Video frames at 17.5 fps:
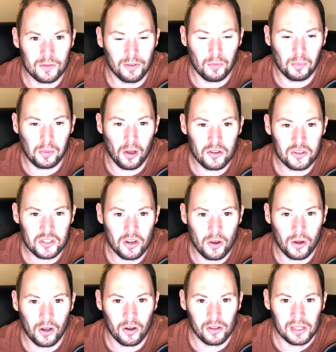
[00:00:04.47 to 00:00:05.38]
Football
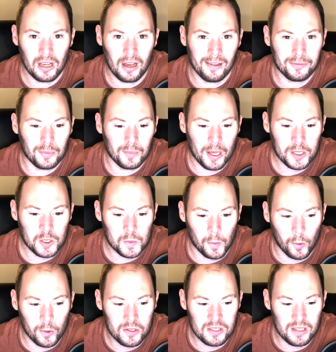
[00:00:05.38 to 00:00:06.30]
Show here on the Off the Mic
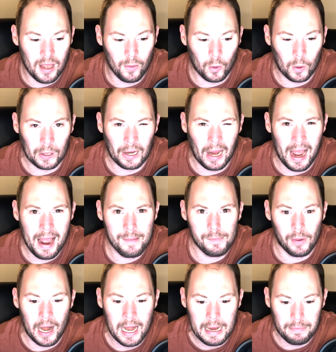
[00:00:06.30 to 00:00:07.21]
Sports Network.
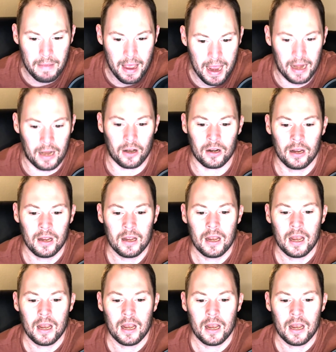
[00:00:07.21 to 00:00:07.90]
I'm Mike Mayer.